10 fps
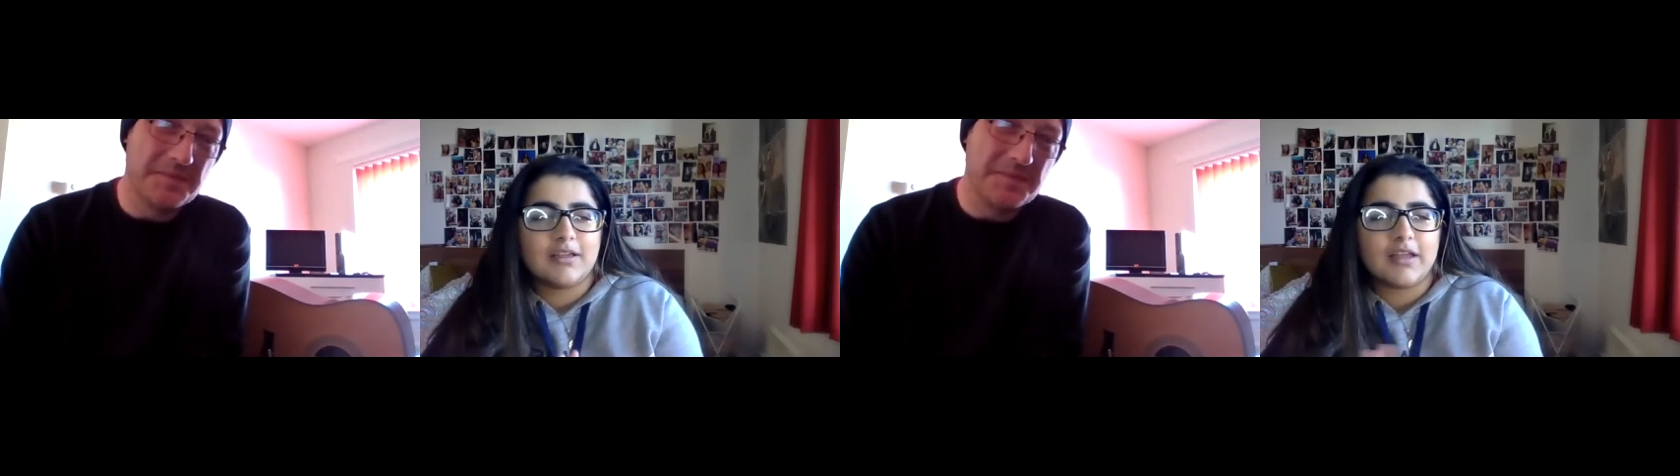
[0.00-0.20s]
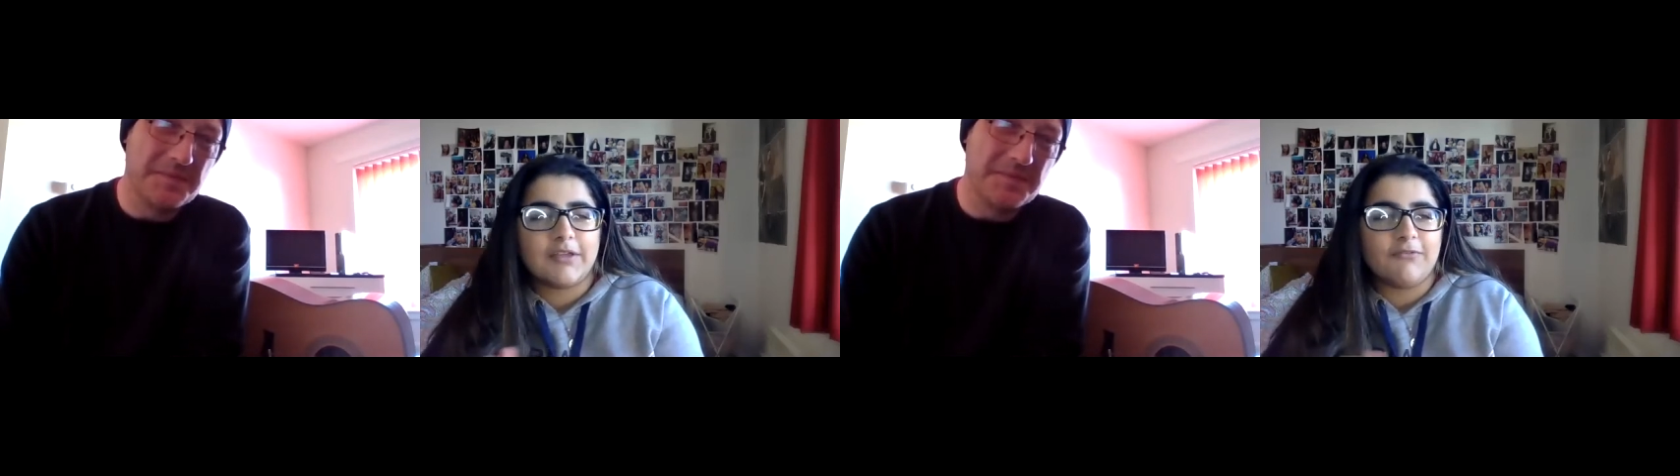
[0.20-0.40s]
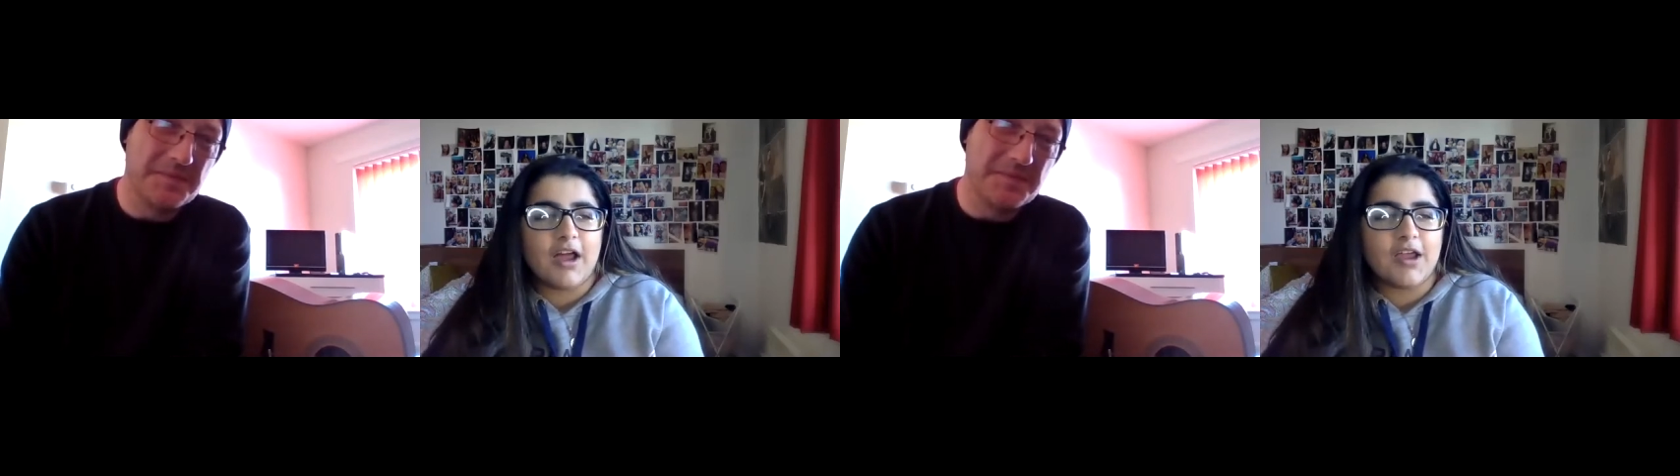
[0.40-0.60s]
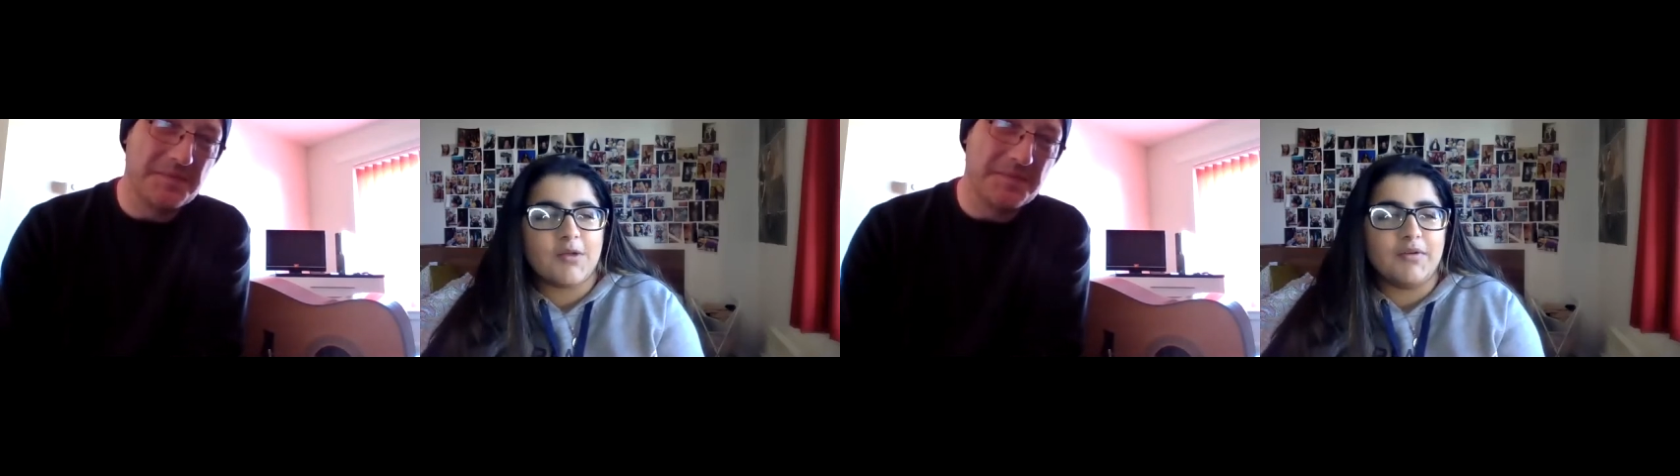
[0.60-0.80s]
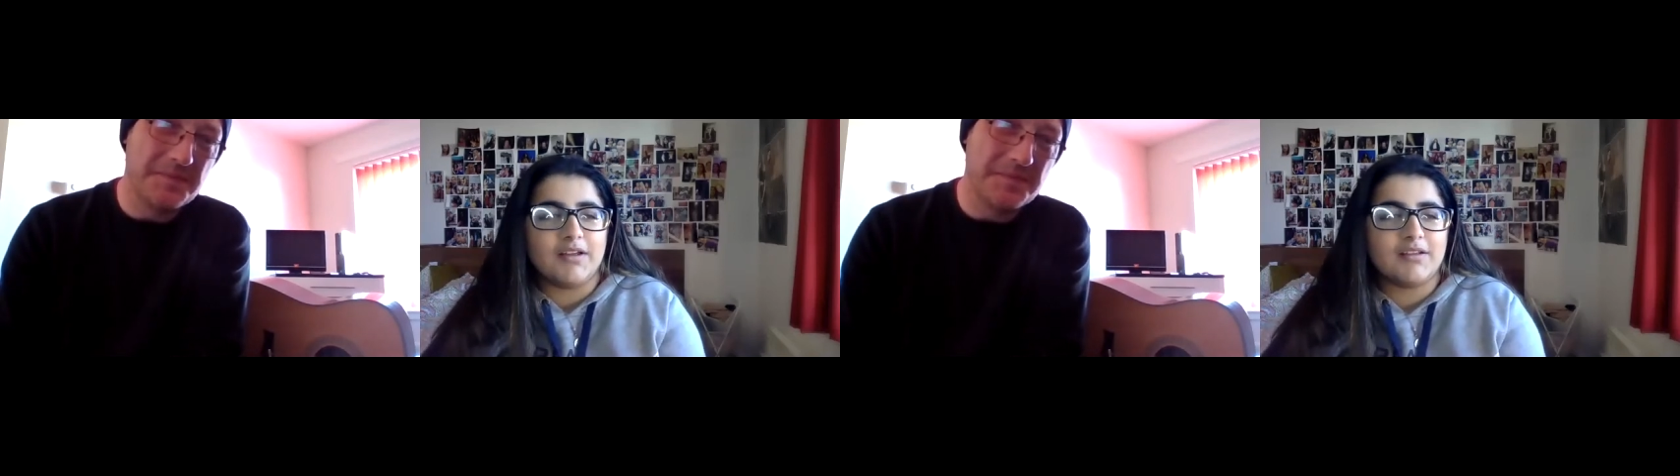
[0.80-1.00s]

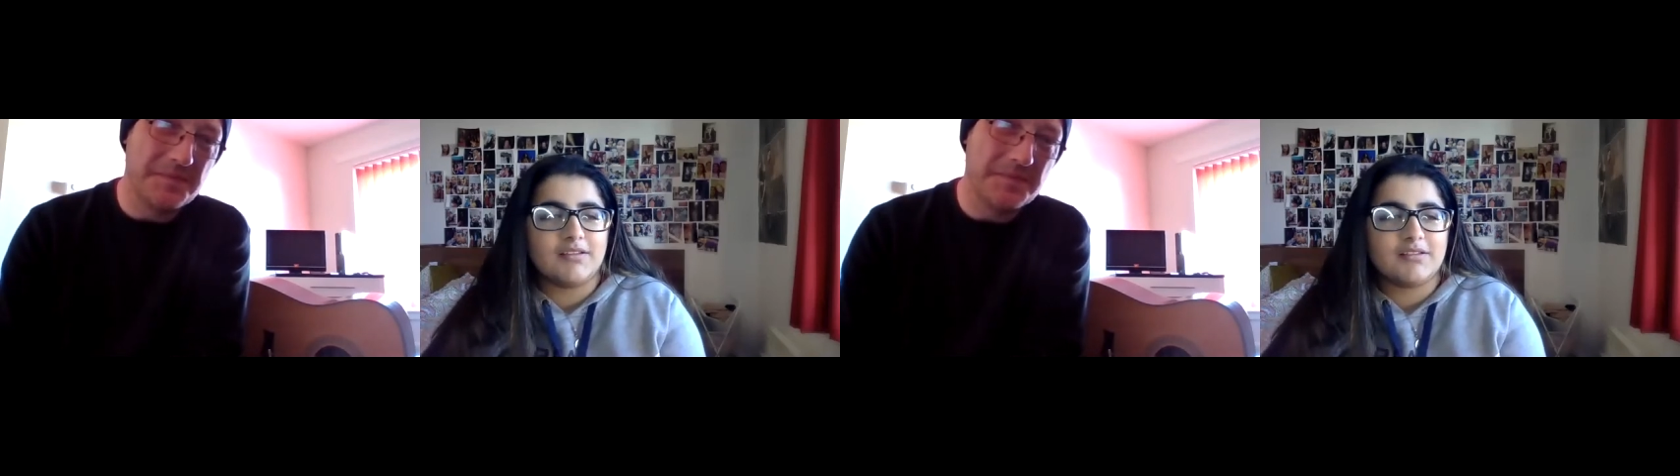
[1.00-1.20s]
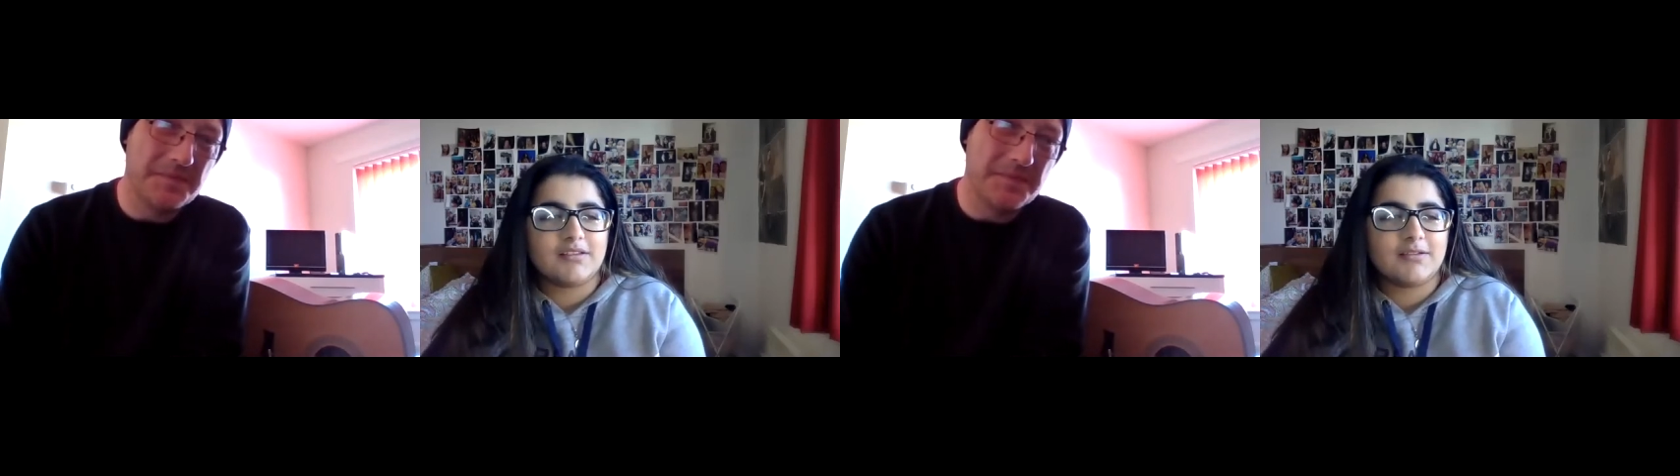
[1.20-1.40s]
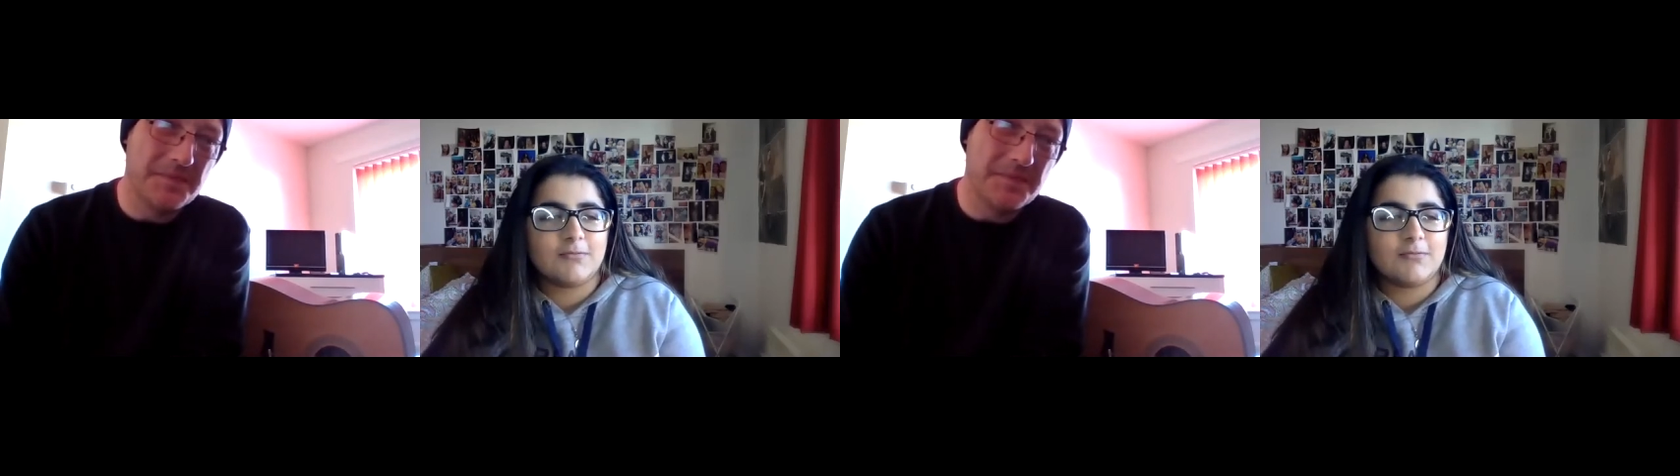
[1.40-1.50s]
environment?